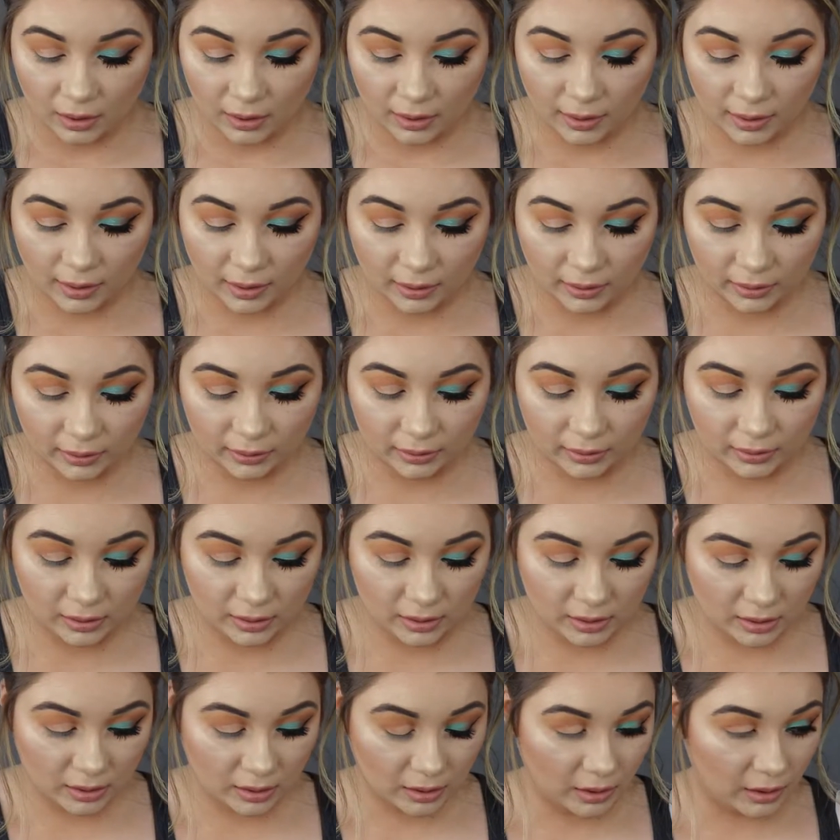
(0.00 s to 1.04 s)

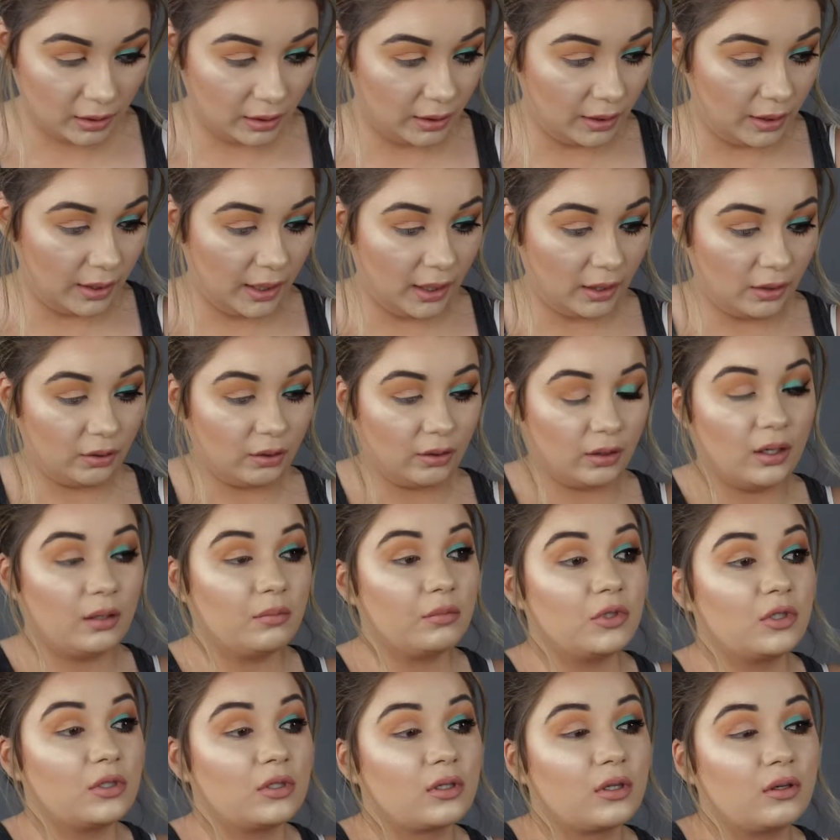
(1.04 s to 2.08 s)
and now I'm
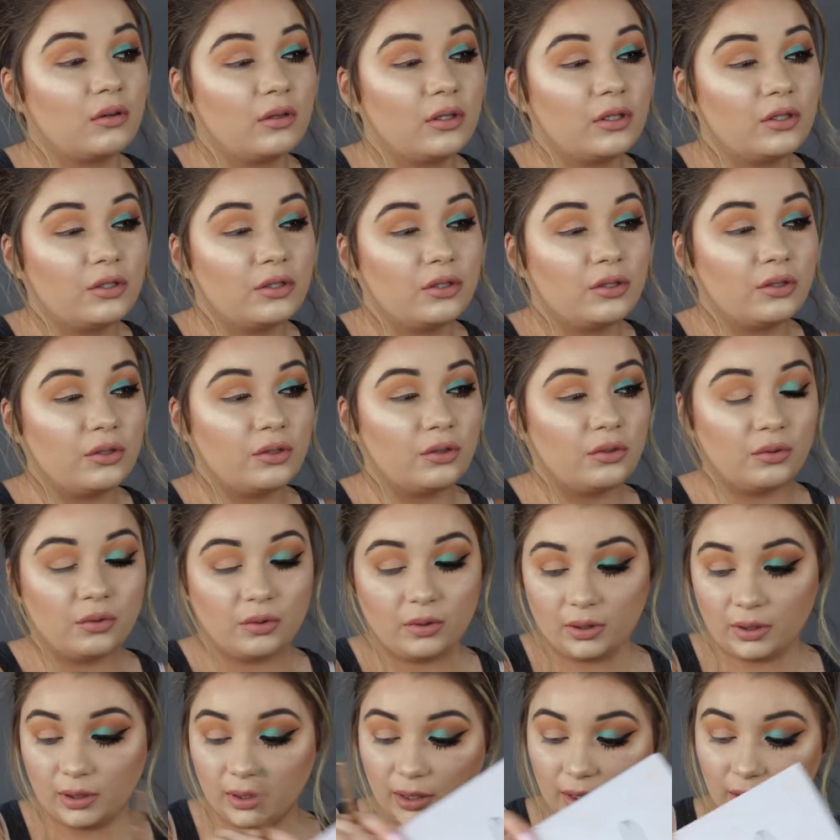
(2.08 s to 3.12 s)
just going
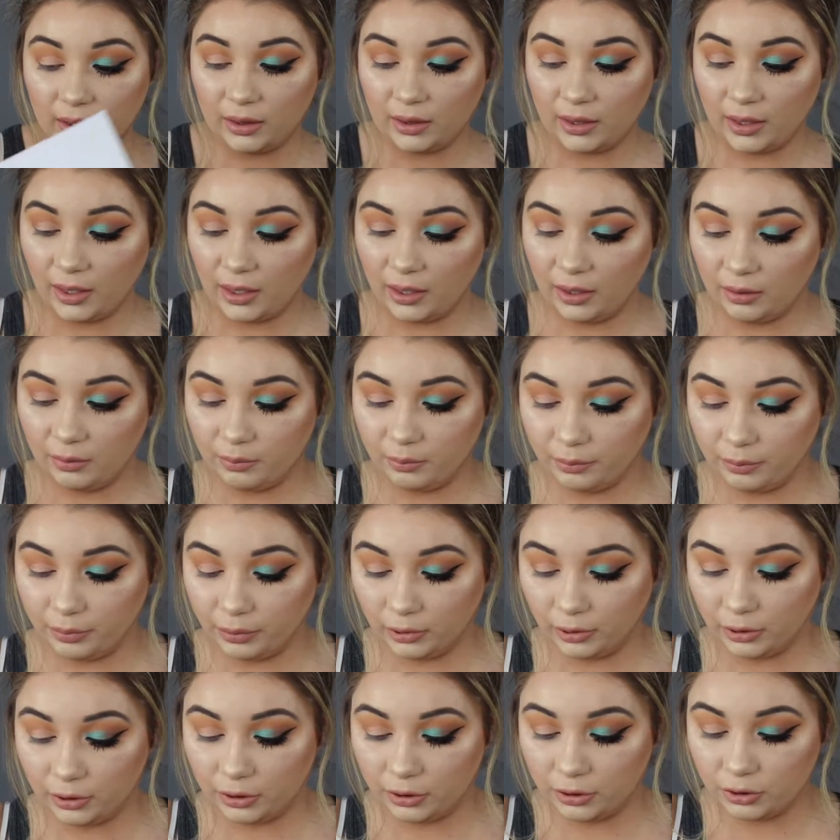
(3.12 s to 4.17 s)
to get that
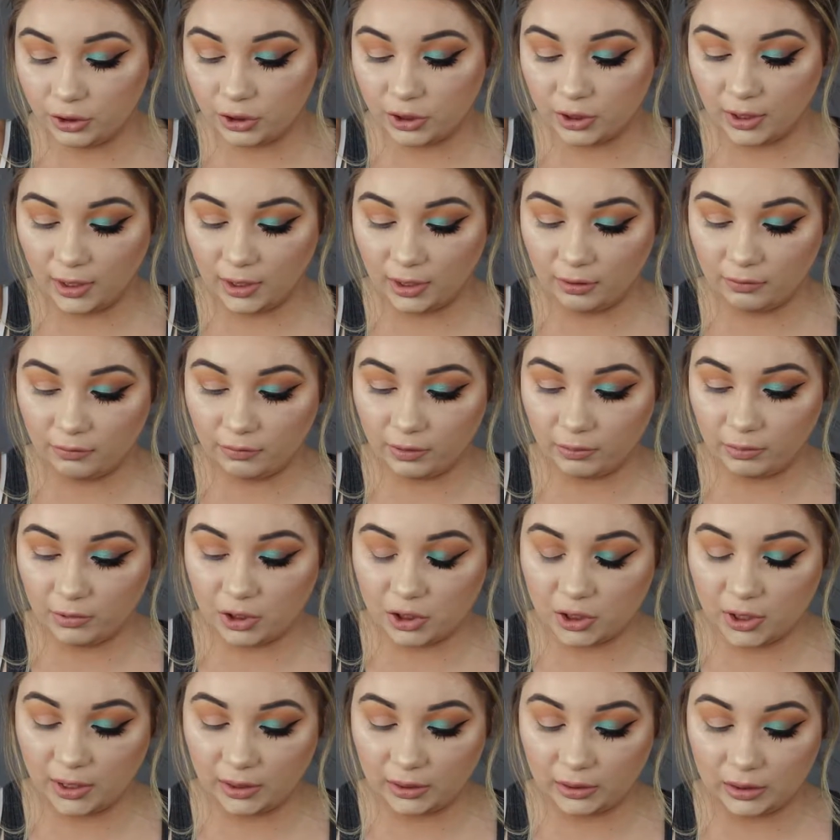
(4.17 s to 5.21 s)
blue shade from the
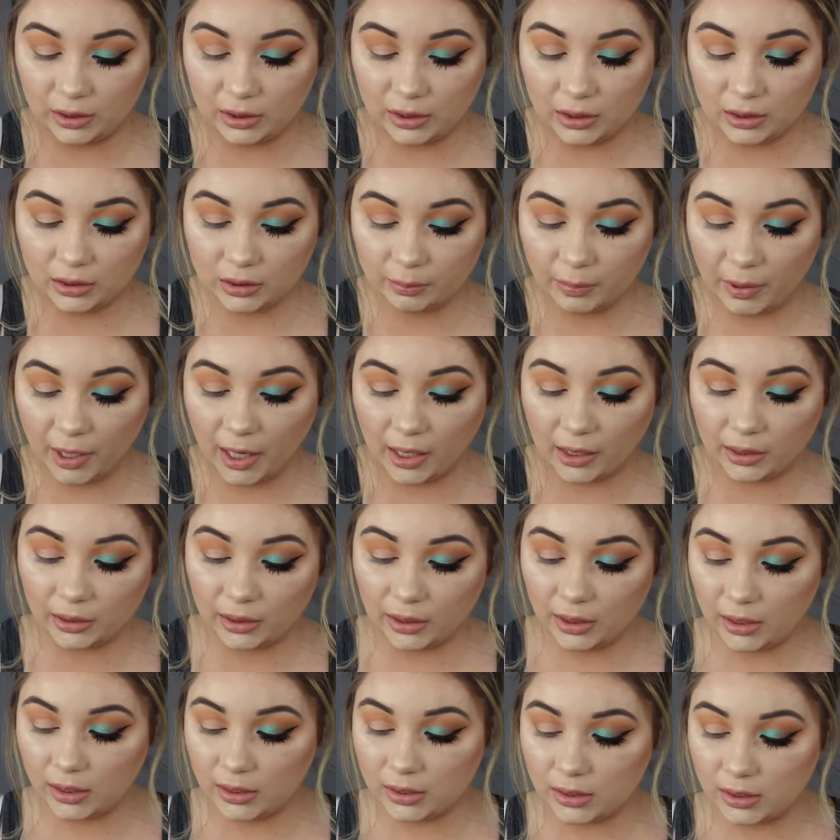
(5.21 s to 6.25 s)
Jaclyn Hill
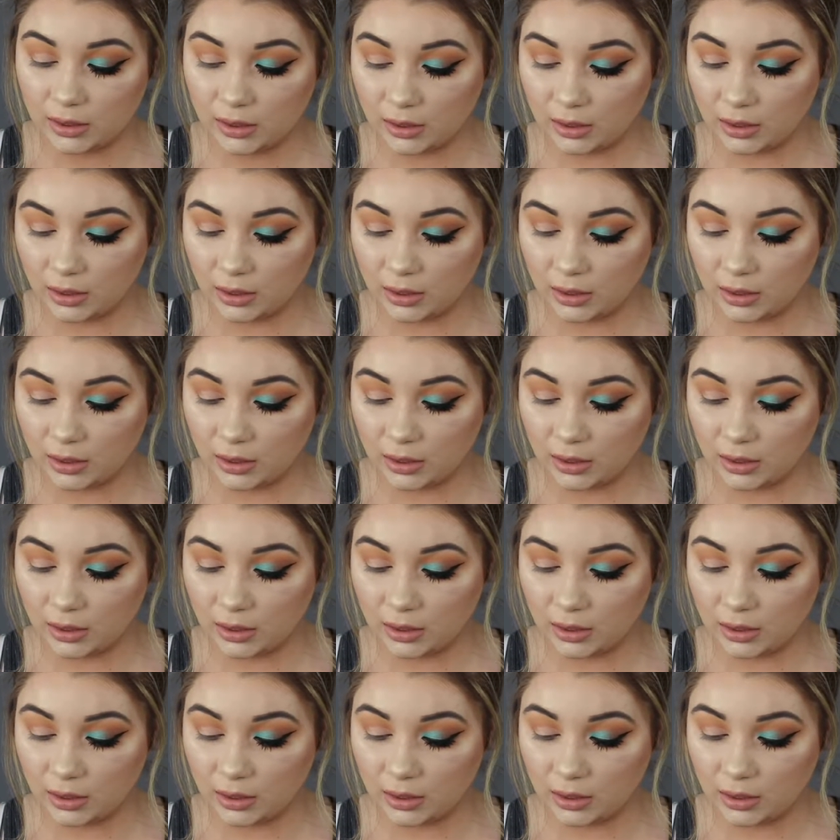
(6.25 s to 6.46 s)
palette,